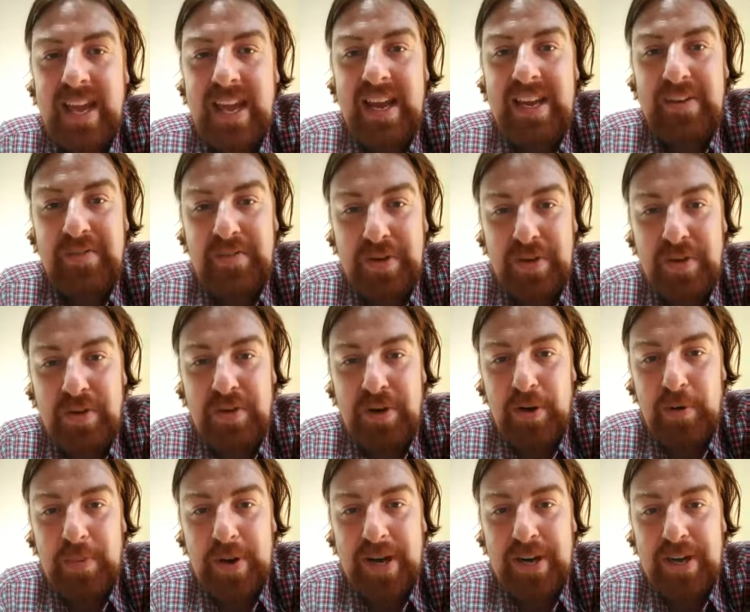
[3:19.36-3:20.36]
And if you don't
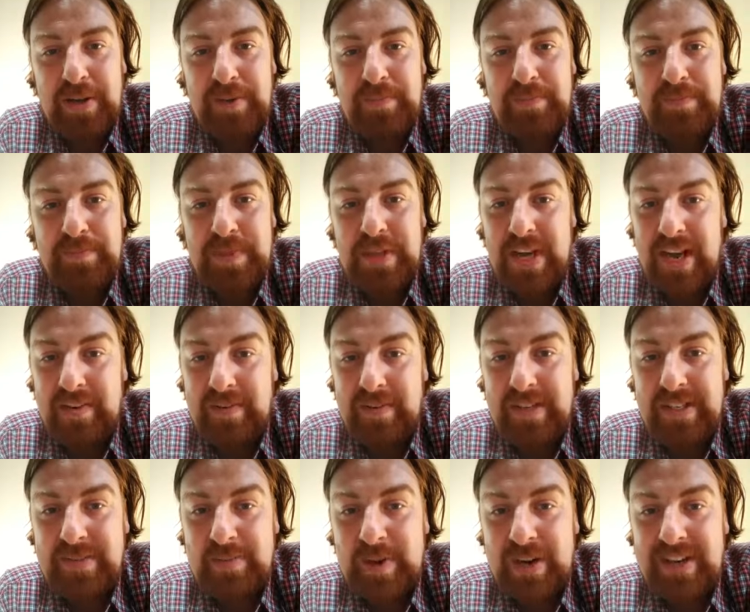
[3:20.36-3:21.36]
know about it, you haven't
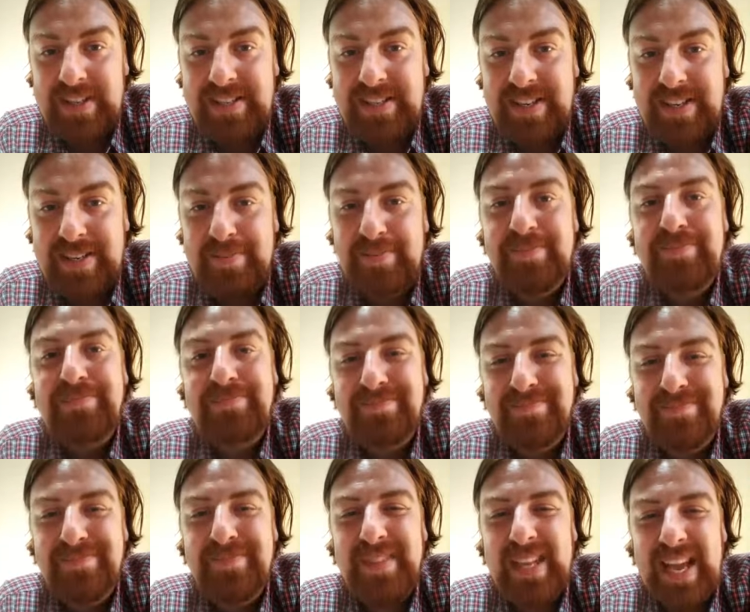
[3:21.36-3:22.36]
experienced it,
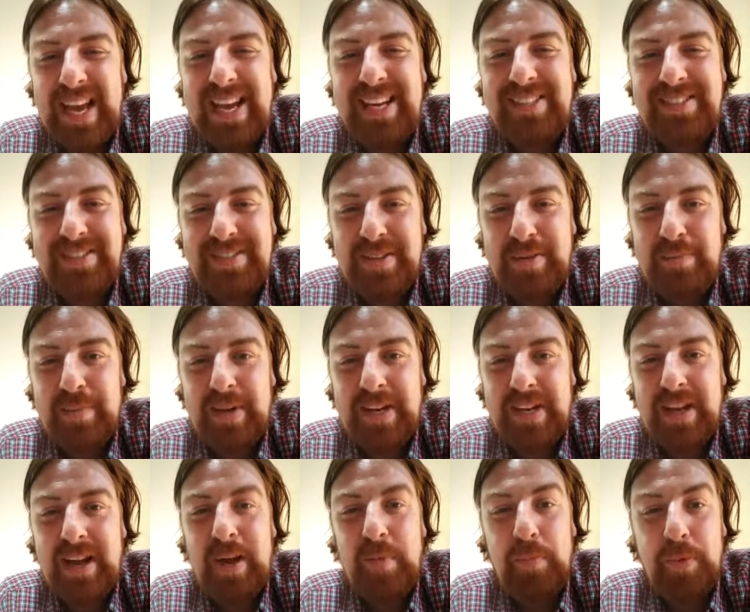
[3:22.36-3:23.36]
ask
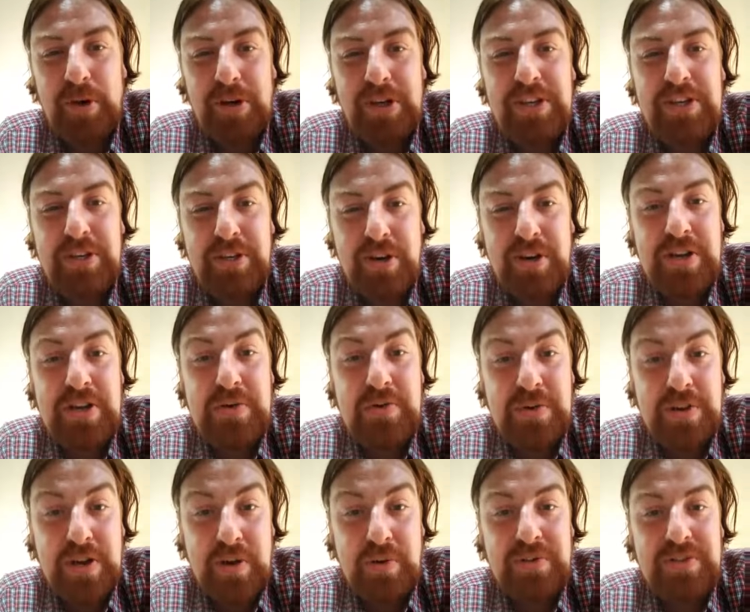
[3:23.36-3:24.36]
somebody. I'm pretty sure you
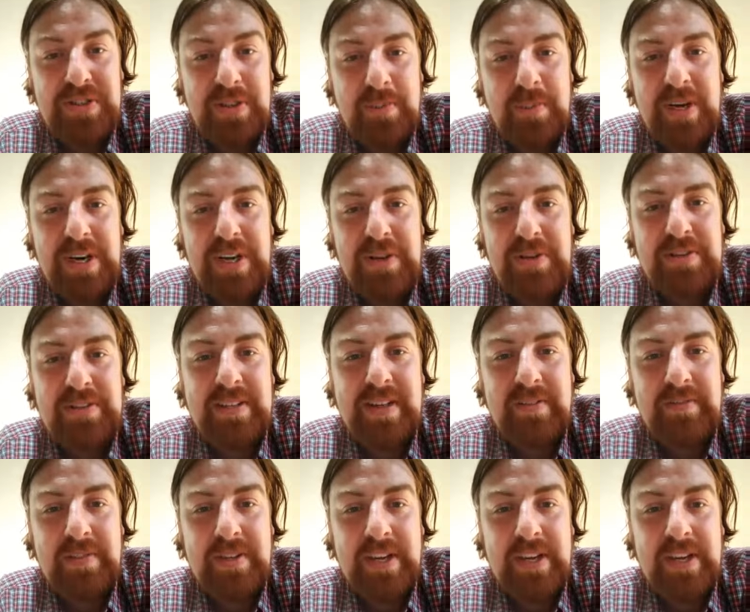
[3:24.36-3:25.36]
know somebody who's
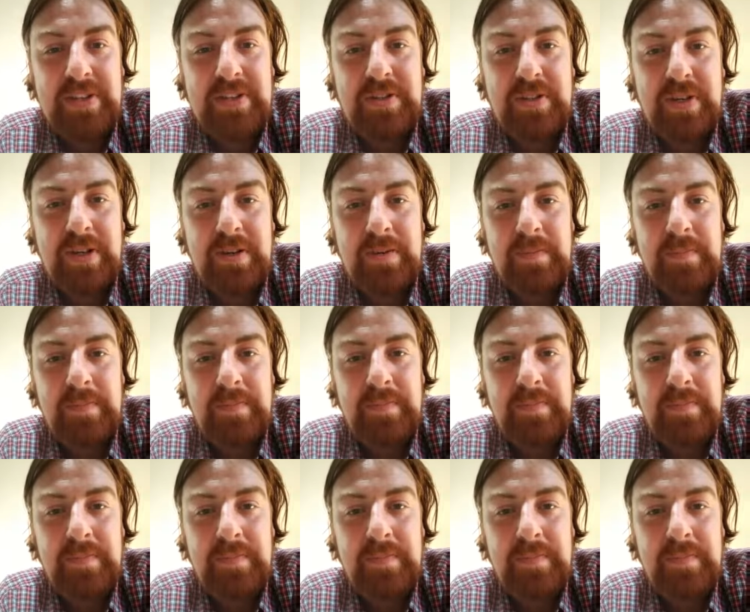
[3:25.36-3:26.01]
left the country.